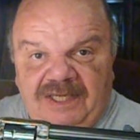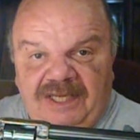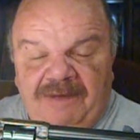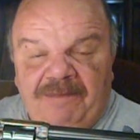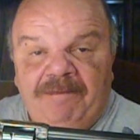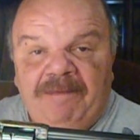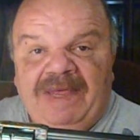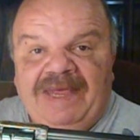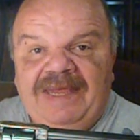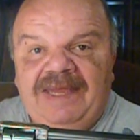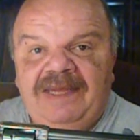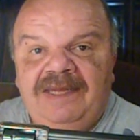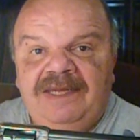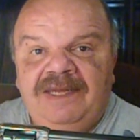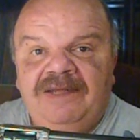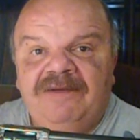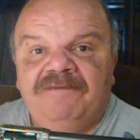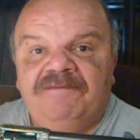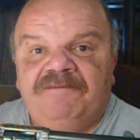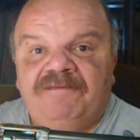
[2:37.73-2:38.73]
it may
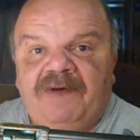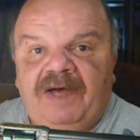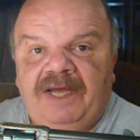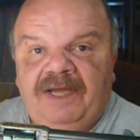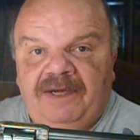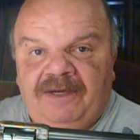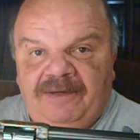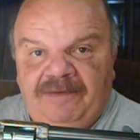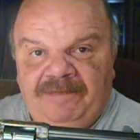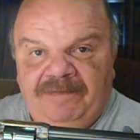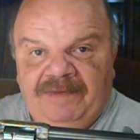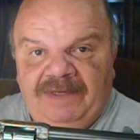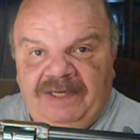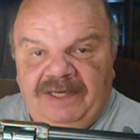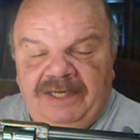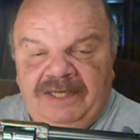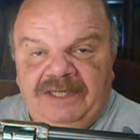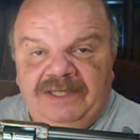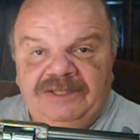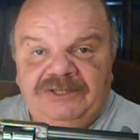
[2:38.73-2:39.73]
fire.
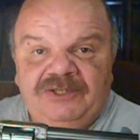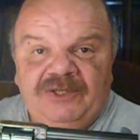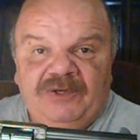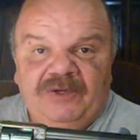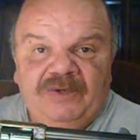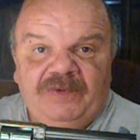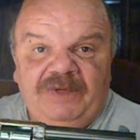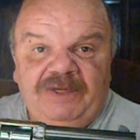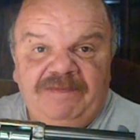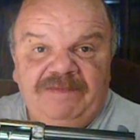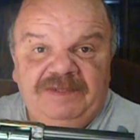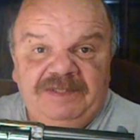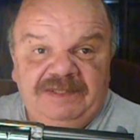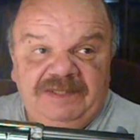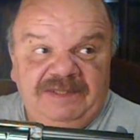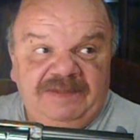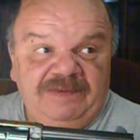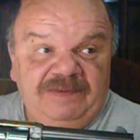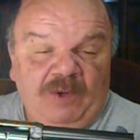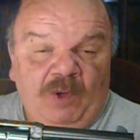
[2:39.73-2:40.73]
So even
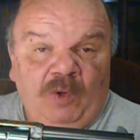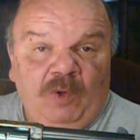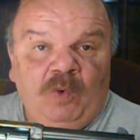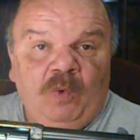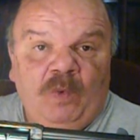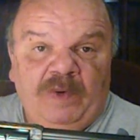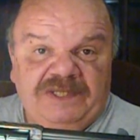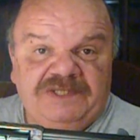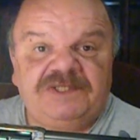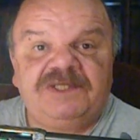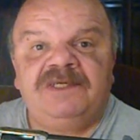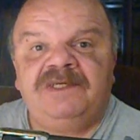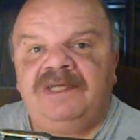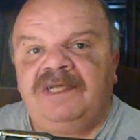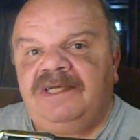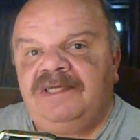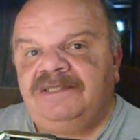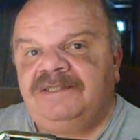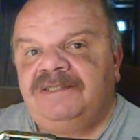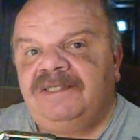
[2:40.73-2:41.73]
in the old Western
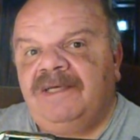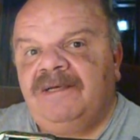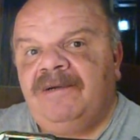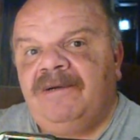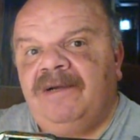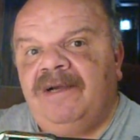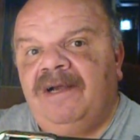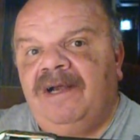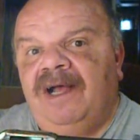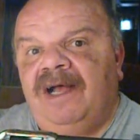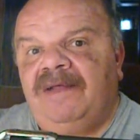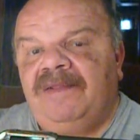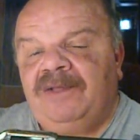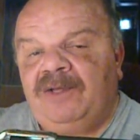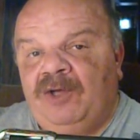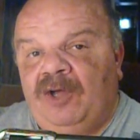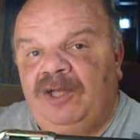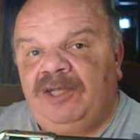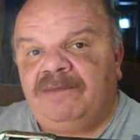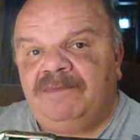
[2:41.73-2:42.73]
days, they
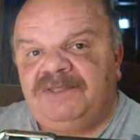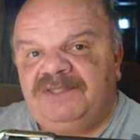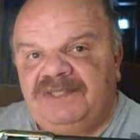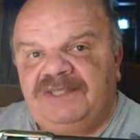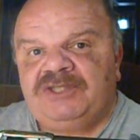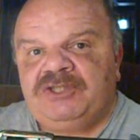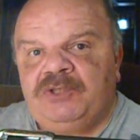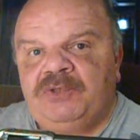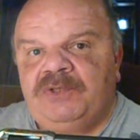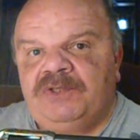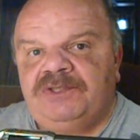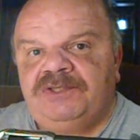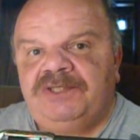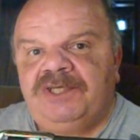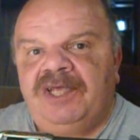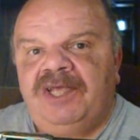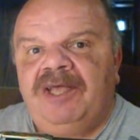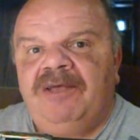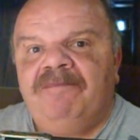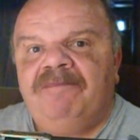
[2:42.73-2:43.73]
called them 6-shooters,
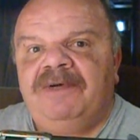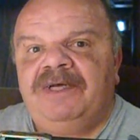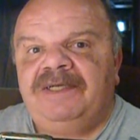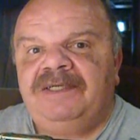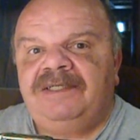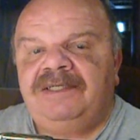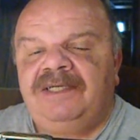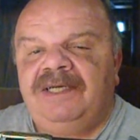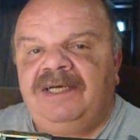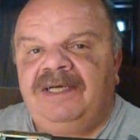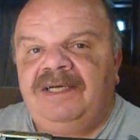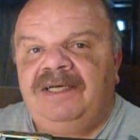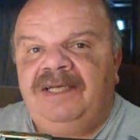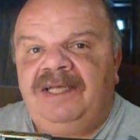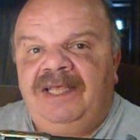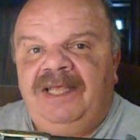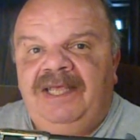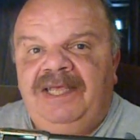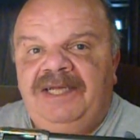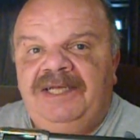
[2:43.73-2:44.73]
but
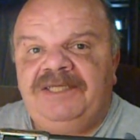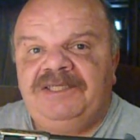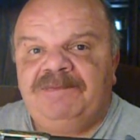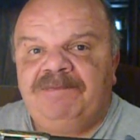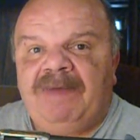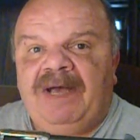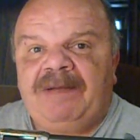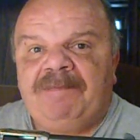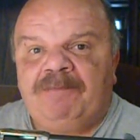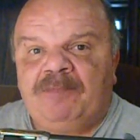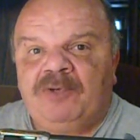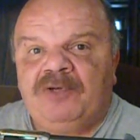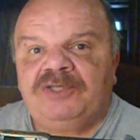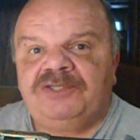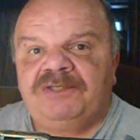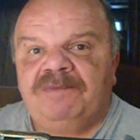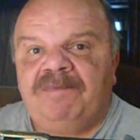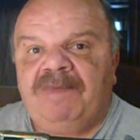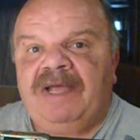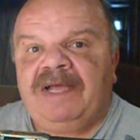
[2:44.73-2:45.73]
any smart
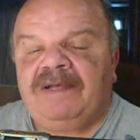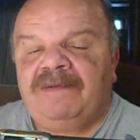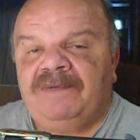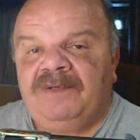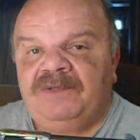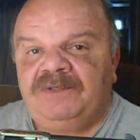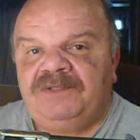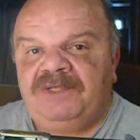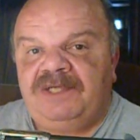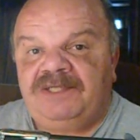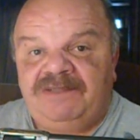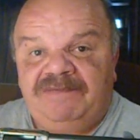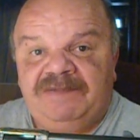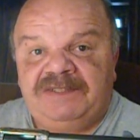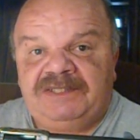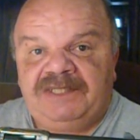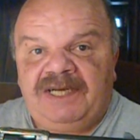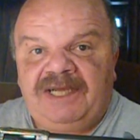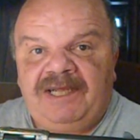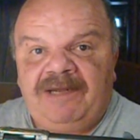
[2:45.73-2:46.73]
person back in those days, even
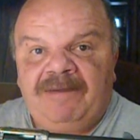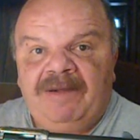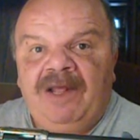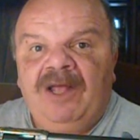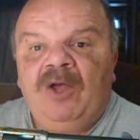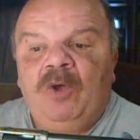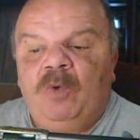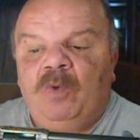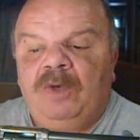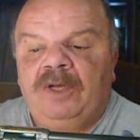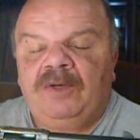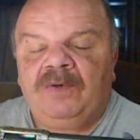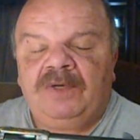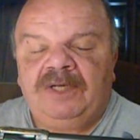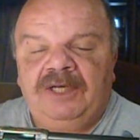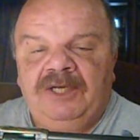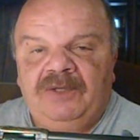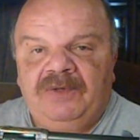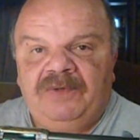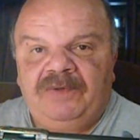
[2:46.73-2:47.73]
today, will
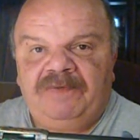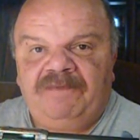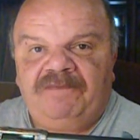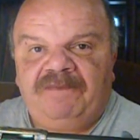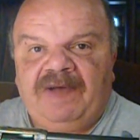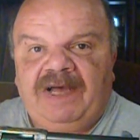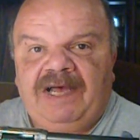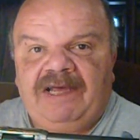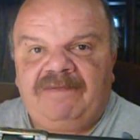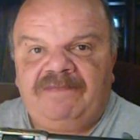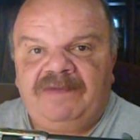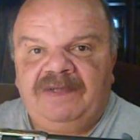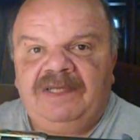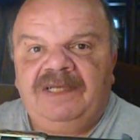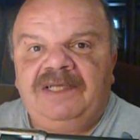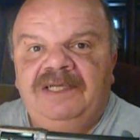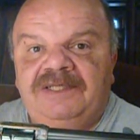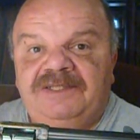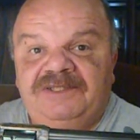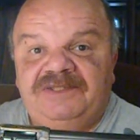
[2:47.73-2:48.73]
only load 5
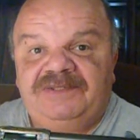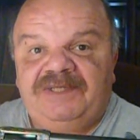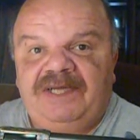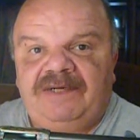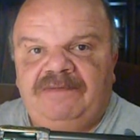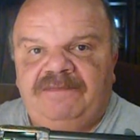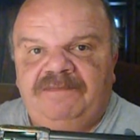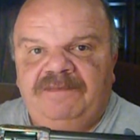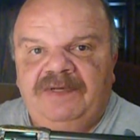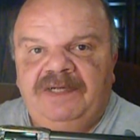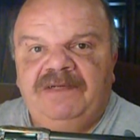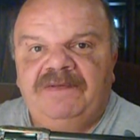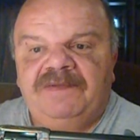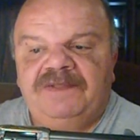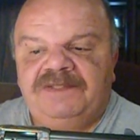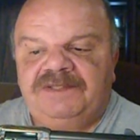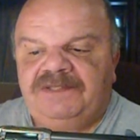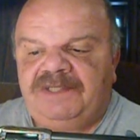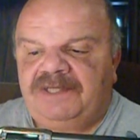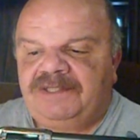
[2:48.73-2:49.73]
instead of
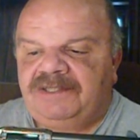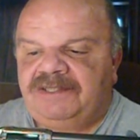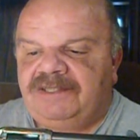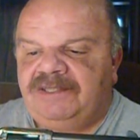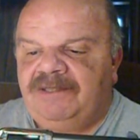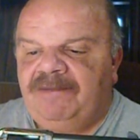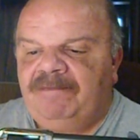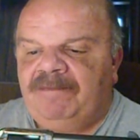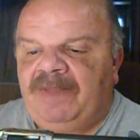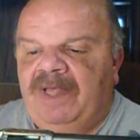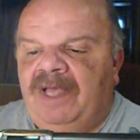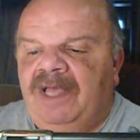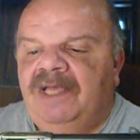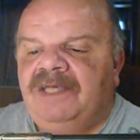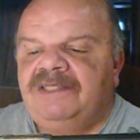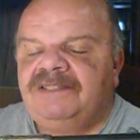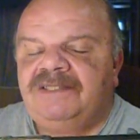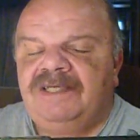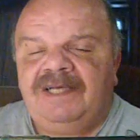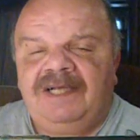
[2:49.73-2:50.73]
the 6.
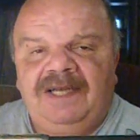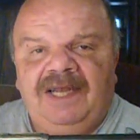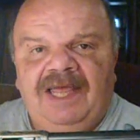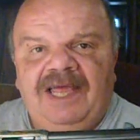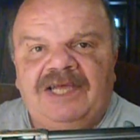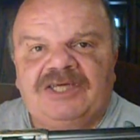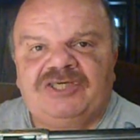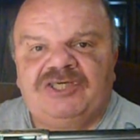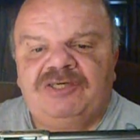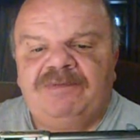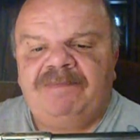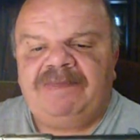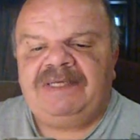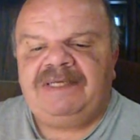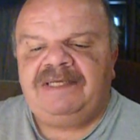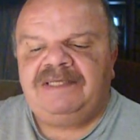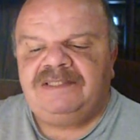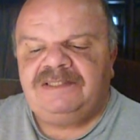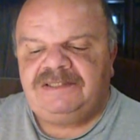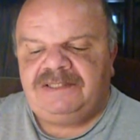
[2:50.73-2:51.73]
Single action
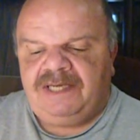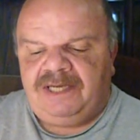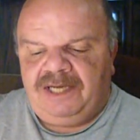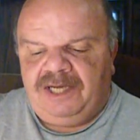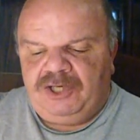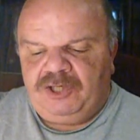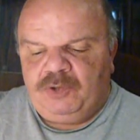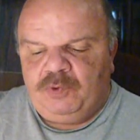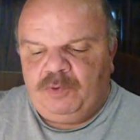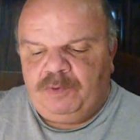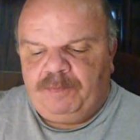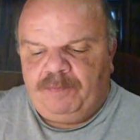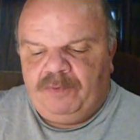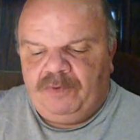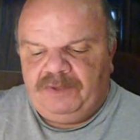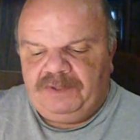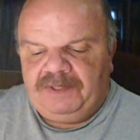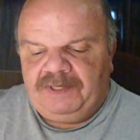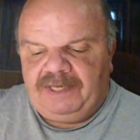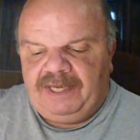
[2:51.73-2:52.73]
means you would
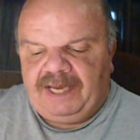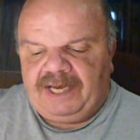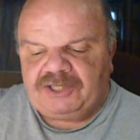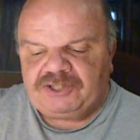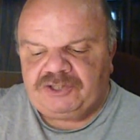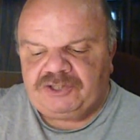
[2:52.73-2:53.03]
pull the